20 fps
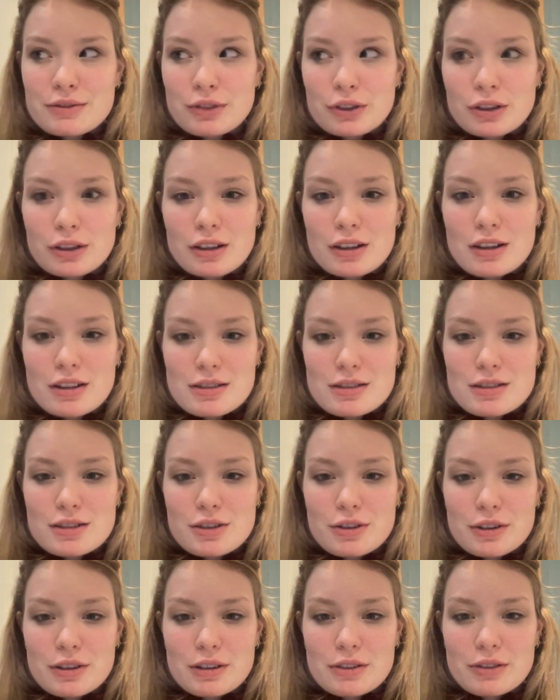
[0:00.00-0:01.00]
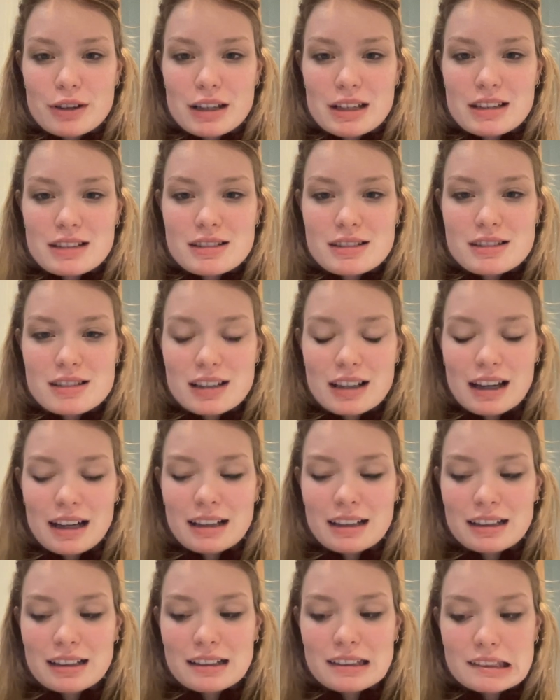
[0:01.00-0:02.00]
for osteoarthritis to kind of